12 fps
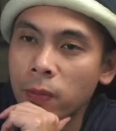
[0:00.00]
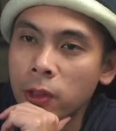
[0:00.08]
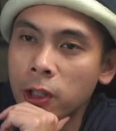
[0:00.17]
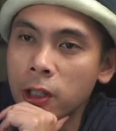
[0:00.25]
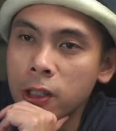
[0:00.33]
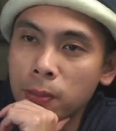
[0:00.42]

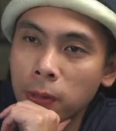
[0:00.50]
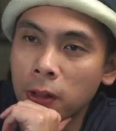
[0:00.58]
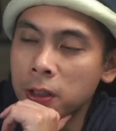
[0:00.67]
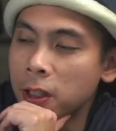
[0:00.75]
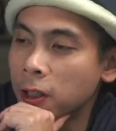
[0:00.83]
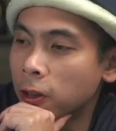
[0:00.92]
This
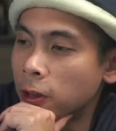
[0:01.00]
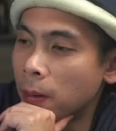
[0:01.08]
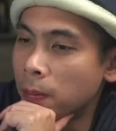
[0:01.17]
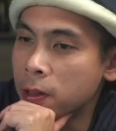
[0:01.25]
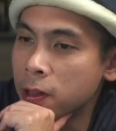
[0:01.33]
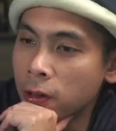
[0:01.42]
particular
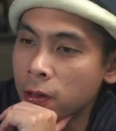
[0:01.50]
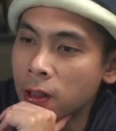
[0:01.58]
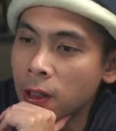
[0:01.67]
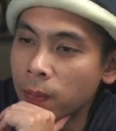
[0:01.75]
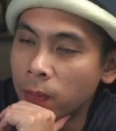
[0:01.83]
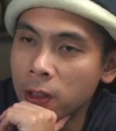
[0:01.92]

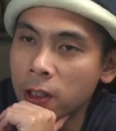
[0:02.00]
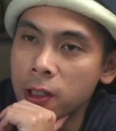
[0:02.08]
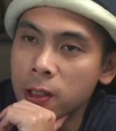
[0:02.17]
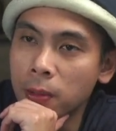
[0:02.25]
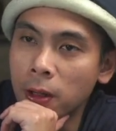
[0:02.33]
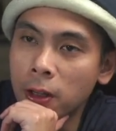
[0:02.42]
episode is
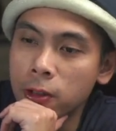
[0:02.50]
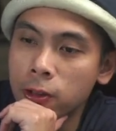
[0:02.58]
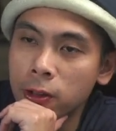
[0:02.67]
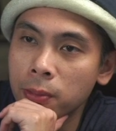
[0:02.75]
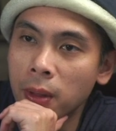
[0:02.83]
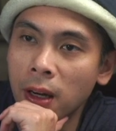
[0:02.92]

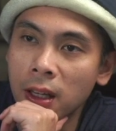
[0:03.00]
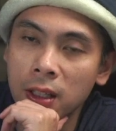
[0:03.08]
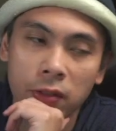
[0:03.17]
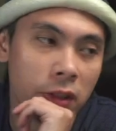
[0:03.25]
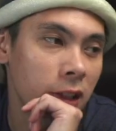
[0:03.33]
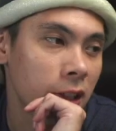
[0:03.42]
sponsored by
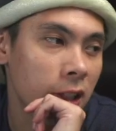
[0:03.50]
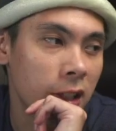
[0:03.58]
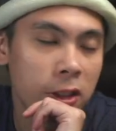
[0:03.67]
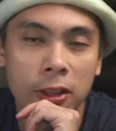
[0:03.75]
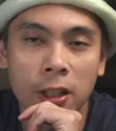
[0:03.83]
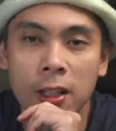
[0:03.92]
Divinikey,
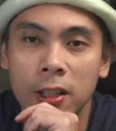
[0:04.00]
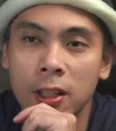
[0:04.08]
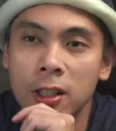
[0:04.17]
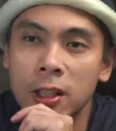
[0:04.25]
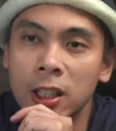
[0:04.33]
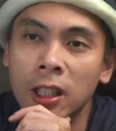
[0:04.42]
as you guys
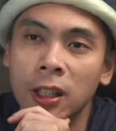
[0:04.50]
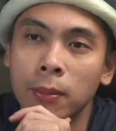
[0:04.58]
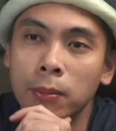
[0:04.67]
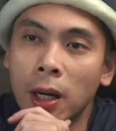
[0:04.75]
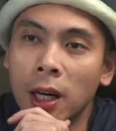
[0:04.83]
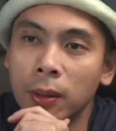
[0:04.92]
can see at
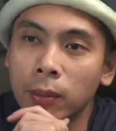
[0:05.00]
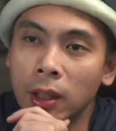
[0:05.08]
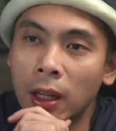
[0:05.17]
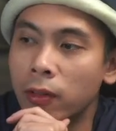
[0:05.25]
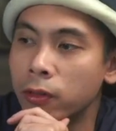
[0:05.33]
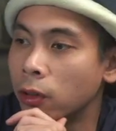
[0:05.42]
the bottom
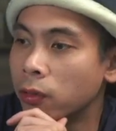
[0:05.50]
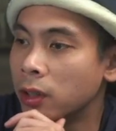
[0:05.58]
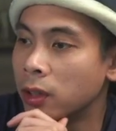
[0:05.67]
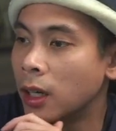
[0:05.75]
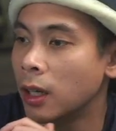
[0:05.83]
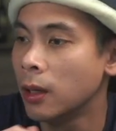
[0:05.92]
left over
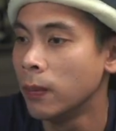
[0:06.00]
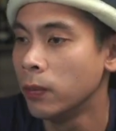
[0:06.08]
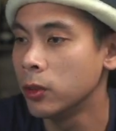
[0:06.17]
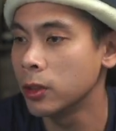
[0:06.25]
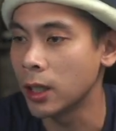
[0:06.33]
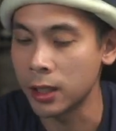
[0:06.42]
there.
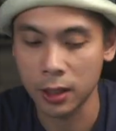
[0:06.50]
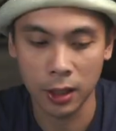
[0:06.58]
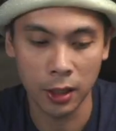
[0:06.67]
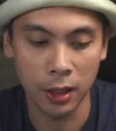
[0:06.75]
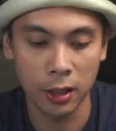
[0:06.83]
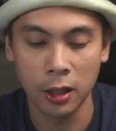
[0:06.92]
You guys
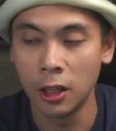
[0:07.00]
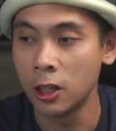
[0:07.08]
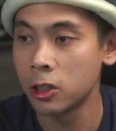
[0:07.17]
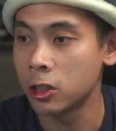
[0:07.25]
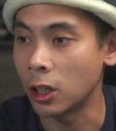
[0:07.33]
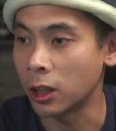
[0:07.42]
can
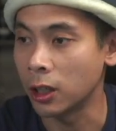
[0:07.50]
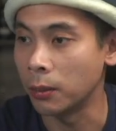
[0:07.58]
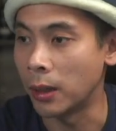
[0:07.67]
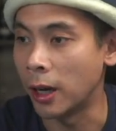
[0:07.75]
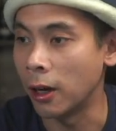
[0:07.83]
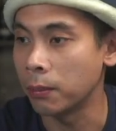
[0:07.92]
check
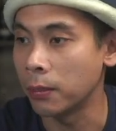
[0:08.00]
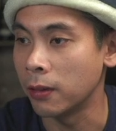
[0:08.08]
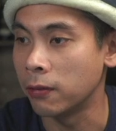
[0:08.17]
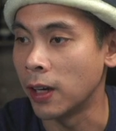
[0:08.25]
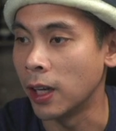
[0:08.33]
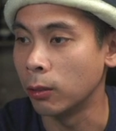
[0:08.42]
them out
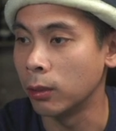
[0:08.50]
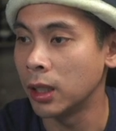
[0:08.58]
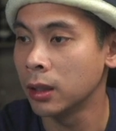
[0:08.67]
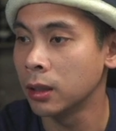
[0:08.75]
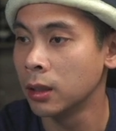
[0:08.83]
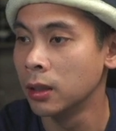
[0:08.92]
by
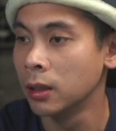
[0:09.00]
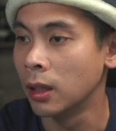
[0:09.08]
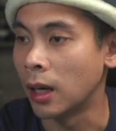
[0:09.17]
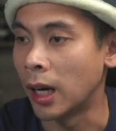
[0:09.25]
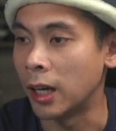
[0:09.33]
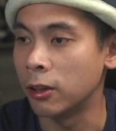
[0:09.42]
following
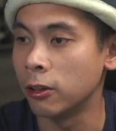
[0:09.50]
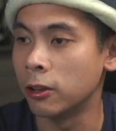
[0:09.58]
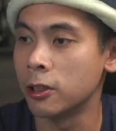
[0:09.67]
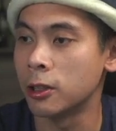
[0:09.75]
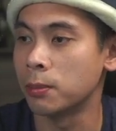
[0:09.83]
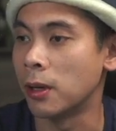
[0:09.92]
either
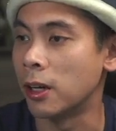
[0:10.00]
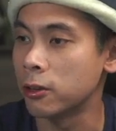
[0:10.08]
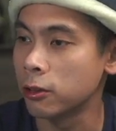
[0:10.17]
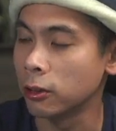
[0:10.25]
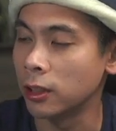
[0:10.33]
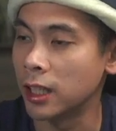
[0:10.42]
the
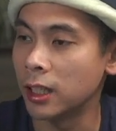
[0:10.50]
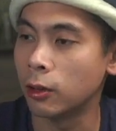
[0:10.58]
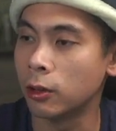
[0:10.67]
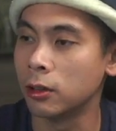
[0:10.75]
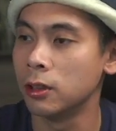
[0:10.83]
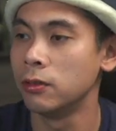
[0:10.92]
sponsor link
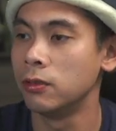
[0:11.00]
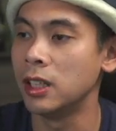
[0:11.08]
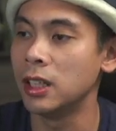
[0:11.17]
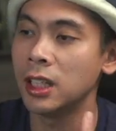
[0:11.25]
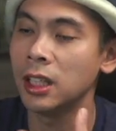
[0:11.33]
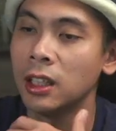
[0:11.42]
or the
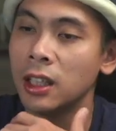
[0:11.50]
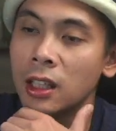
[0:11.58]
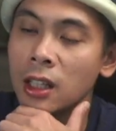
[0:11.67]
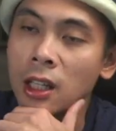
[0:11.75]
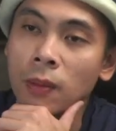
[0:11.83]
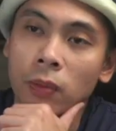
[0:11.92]
Divinikey
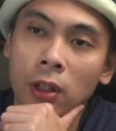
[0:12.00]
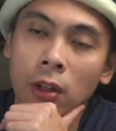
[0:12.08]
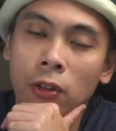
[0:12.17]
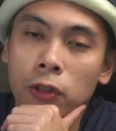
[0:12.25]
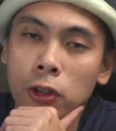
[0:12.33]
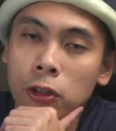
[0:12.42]
link.
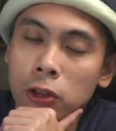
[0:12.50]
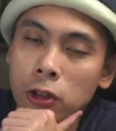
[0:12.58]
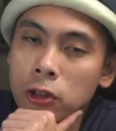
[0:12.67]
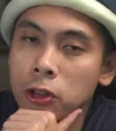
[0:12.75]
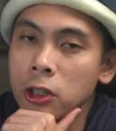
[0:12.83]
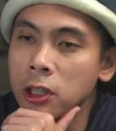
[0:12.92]
If you
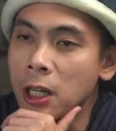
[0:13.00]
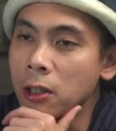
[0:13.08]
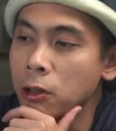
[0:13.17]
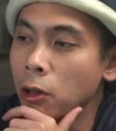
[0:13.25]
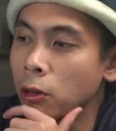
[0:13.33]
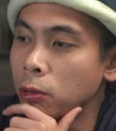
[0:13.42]
use
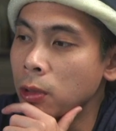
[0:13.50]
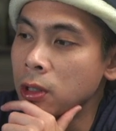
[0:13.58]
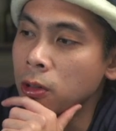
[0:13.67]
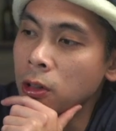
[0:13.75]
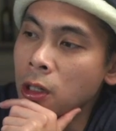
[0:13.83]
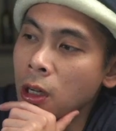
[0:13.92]
discount code
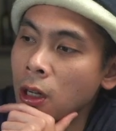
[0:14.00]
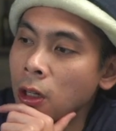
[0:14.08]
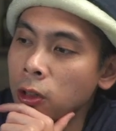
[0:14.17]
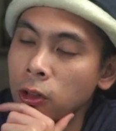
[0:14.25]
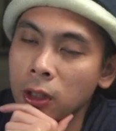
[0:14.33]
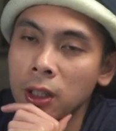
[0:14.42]
WIZARD,
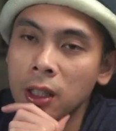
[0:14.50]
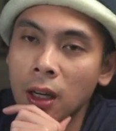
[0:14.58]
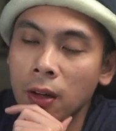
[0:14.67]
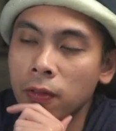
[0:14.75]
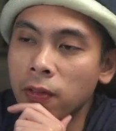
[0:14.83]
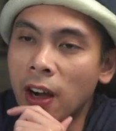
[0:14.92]
you can
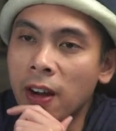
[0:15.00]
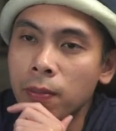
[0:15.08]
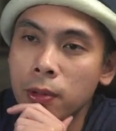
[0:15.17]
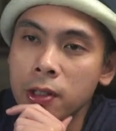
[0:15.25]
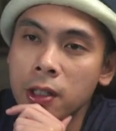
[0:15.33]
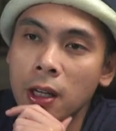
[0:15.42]
get
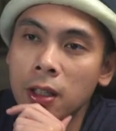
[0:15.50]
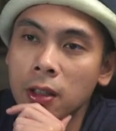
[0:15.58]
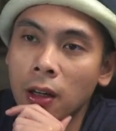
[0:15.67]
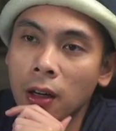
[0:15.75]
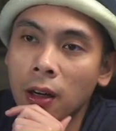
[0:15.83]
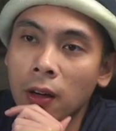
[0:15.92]
5%
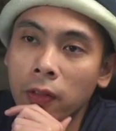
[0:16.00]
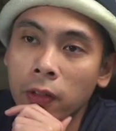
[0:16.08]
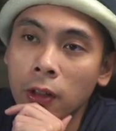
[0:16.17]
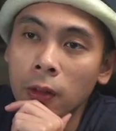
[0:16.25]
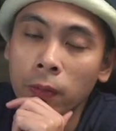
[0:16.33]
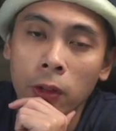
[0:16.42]
off.